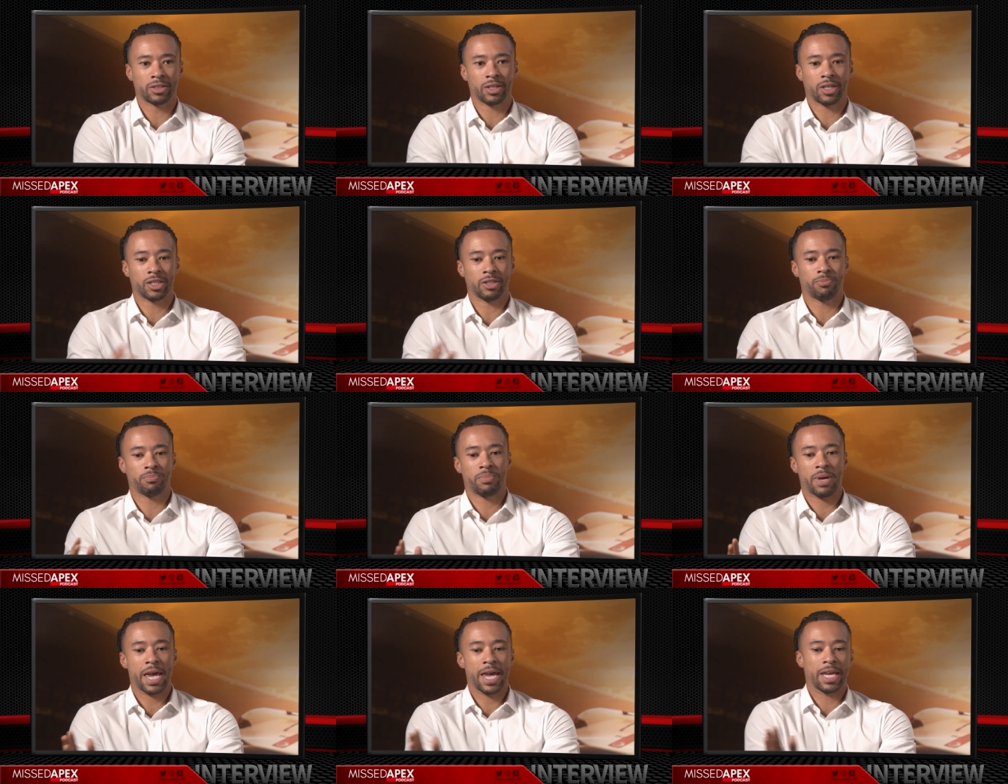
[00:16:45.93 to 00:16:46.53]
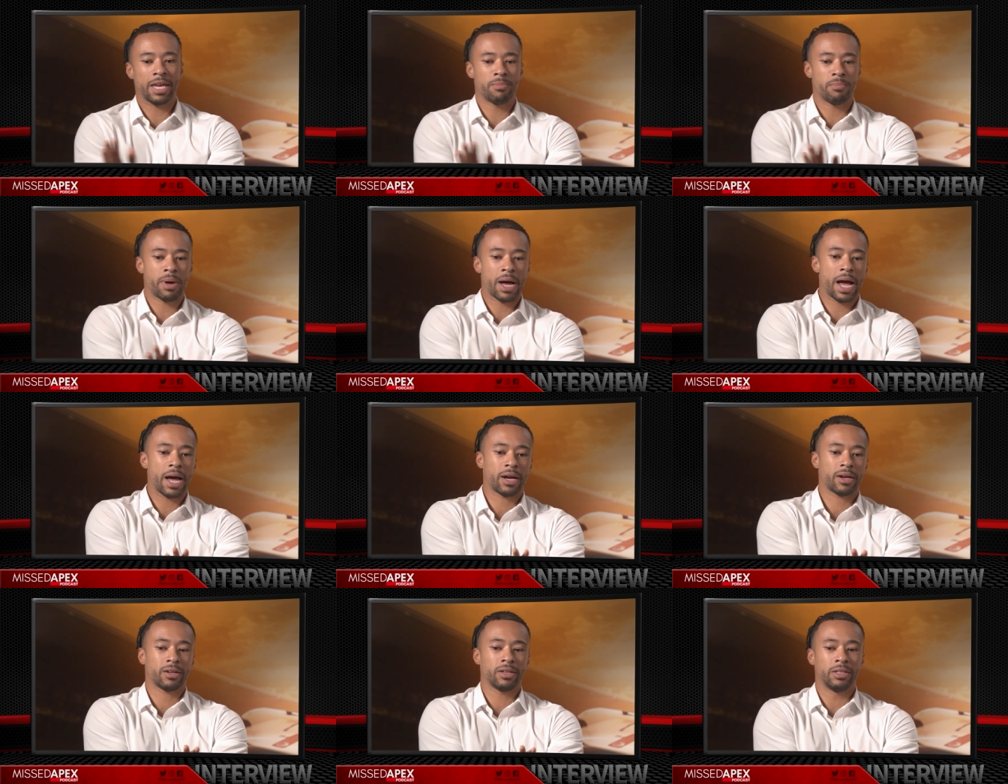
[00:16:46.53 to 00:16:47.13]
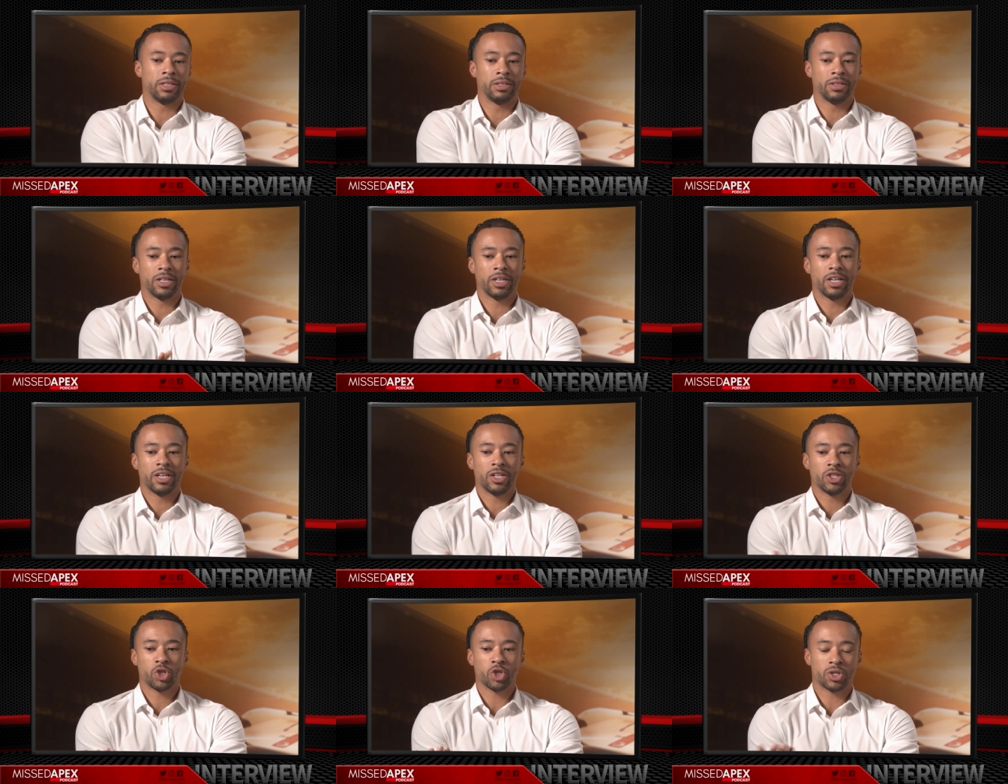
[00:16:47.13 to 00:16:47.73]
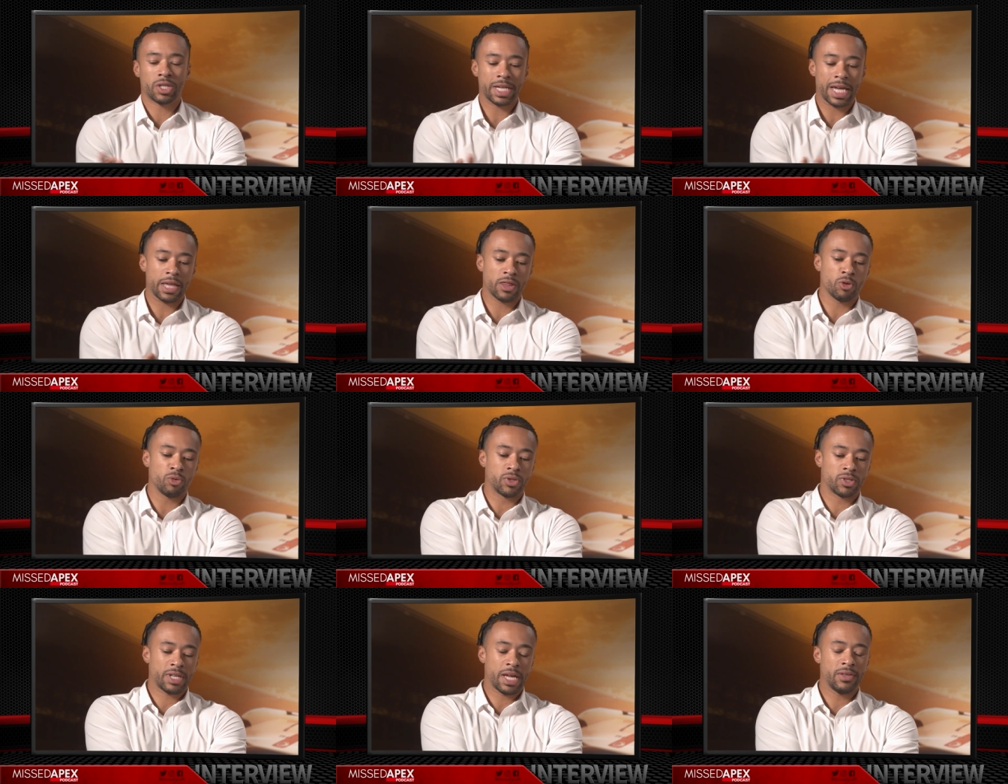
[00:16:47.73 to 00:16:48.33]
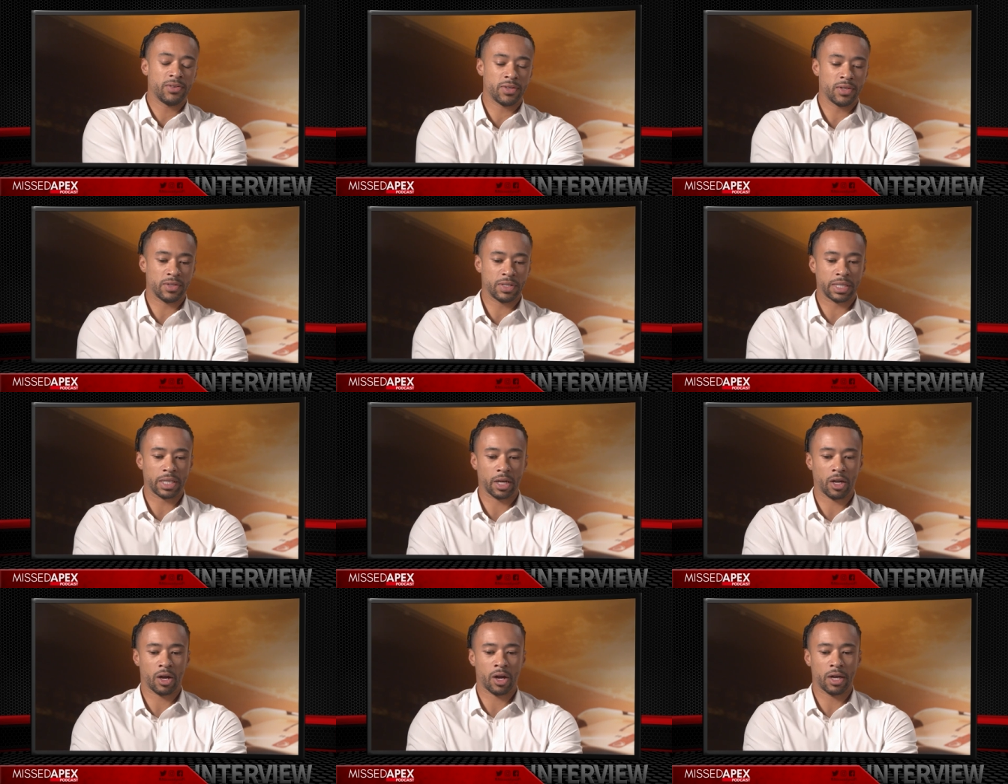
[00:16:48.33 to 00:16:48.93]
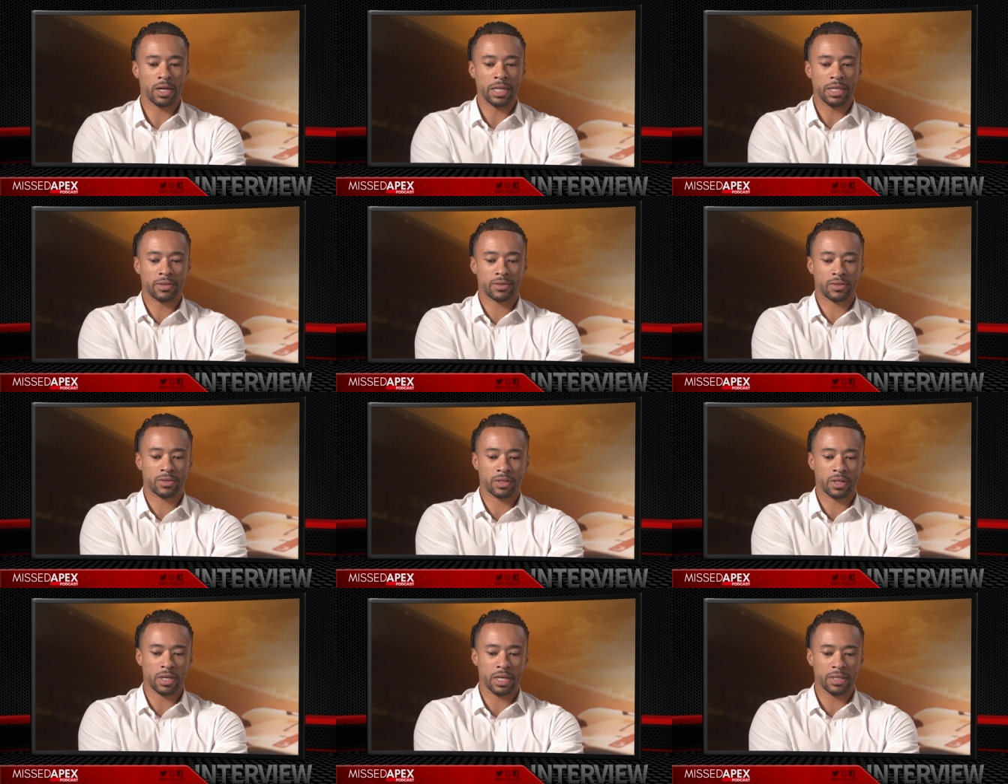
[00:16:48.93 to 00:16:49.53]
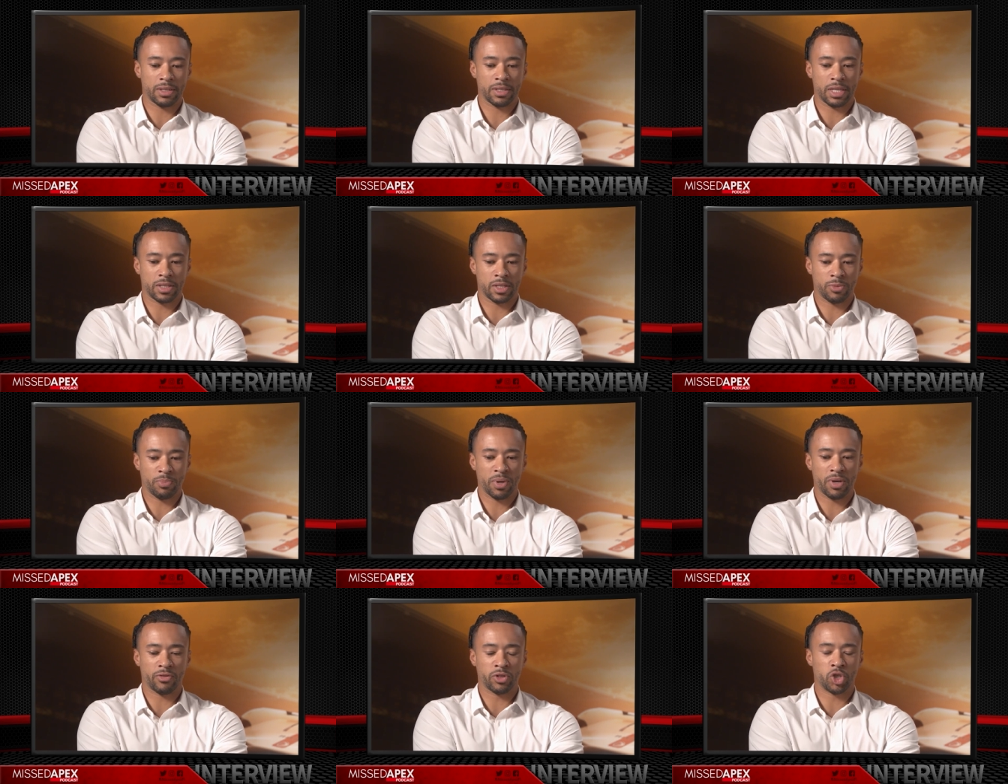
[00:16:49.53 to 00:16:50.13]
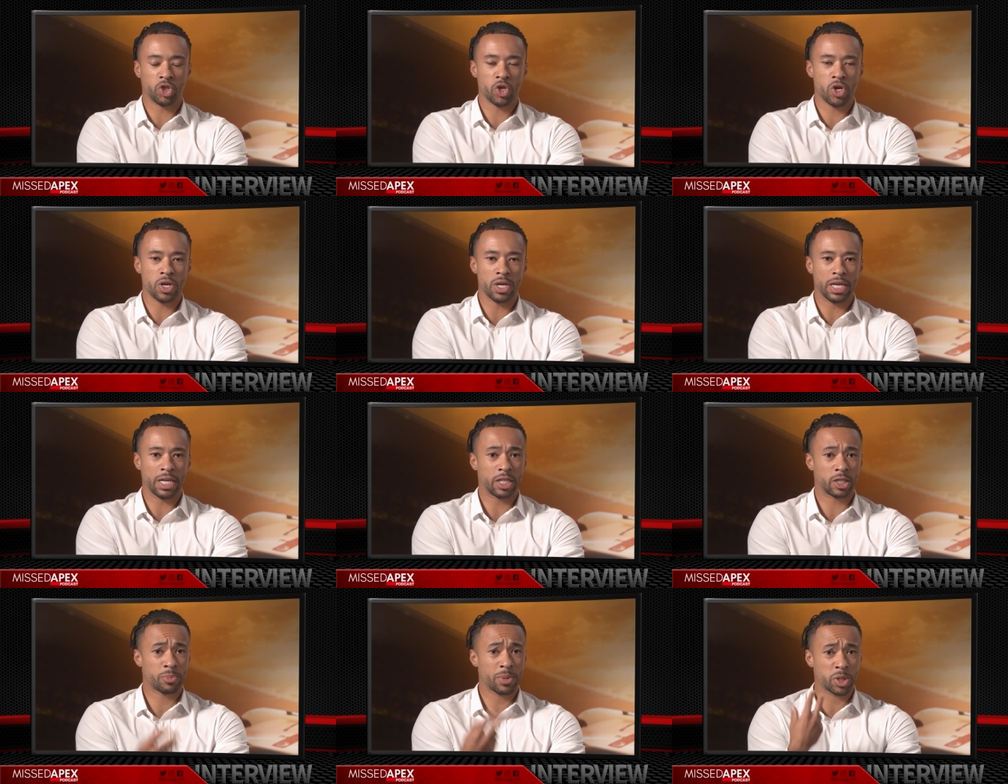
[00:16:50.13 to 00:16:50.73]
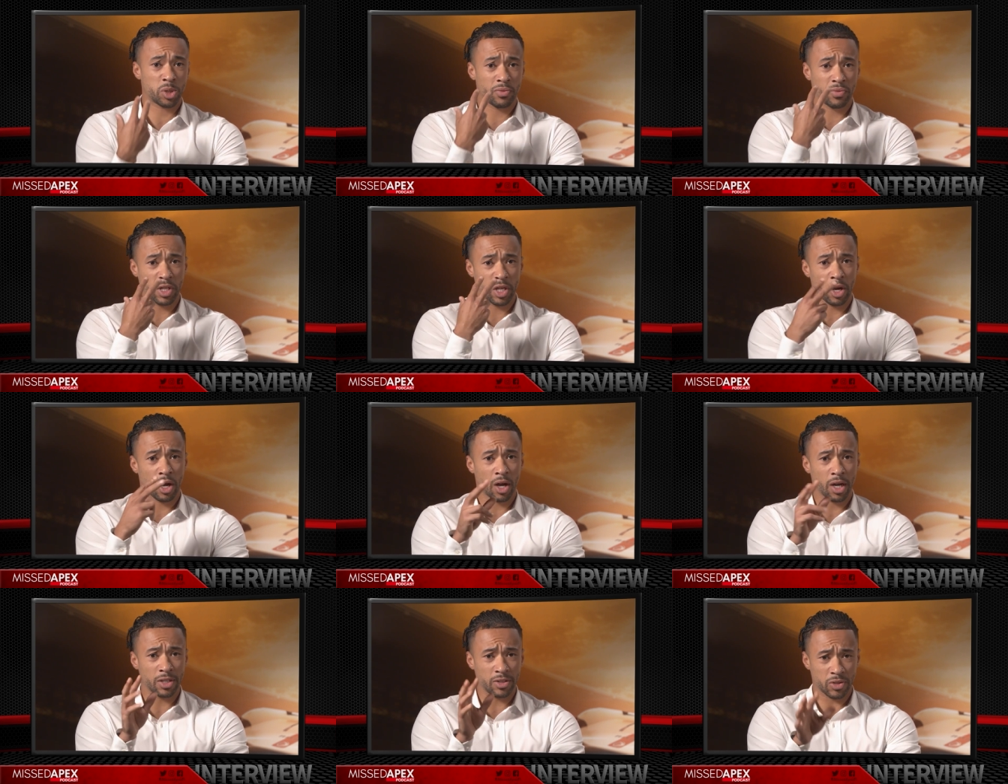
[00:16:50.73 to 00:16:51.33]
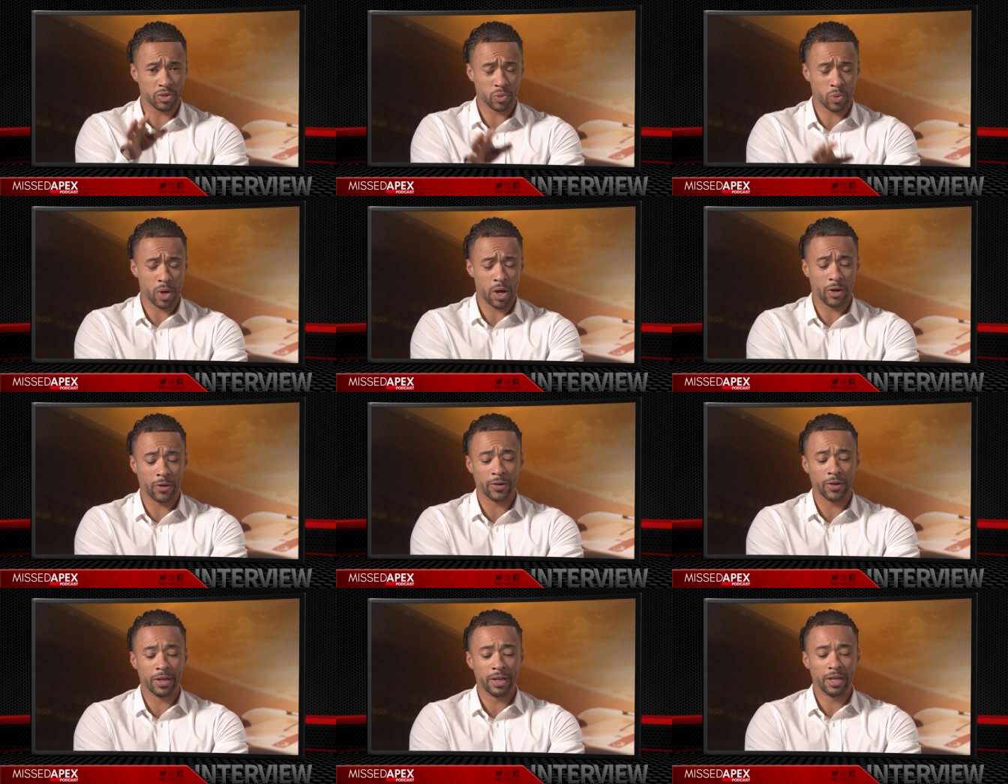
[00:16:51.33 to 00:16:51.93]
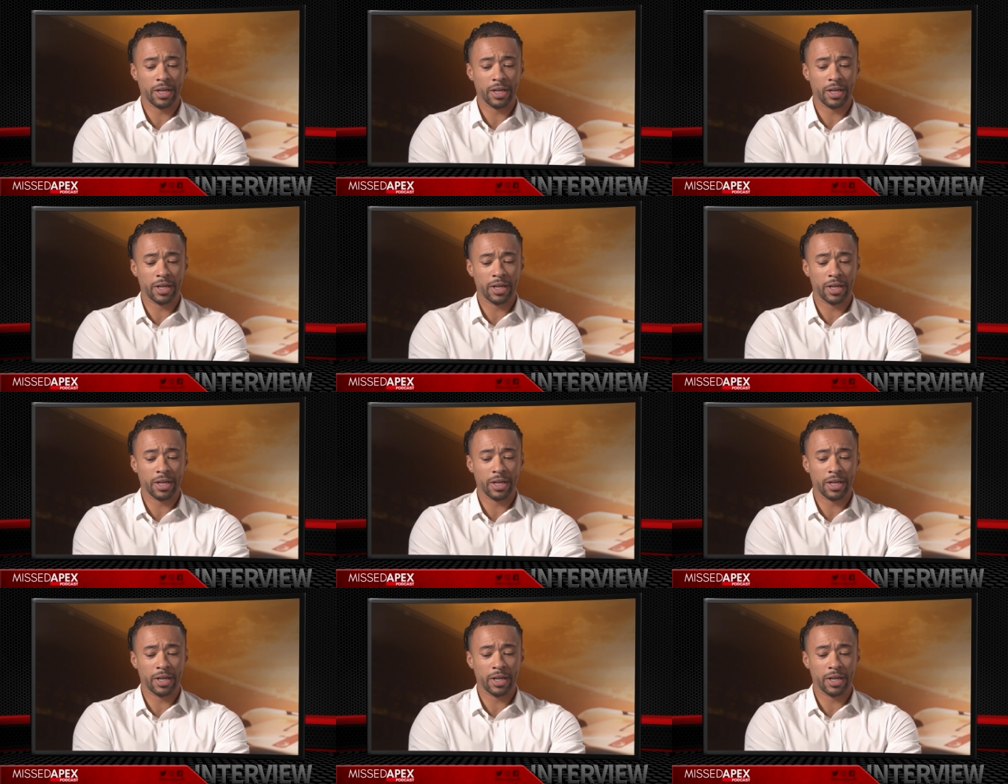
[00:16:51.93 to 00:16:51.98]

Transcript: kind of peg it back, and just to get those sensors in a line, it's uh, it's a bit of a journey, and especially with the eyes as well.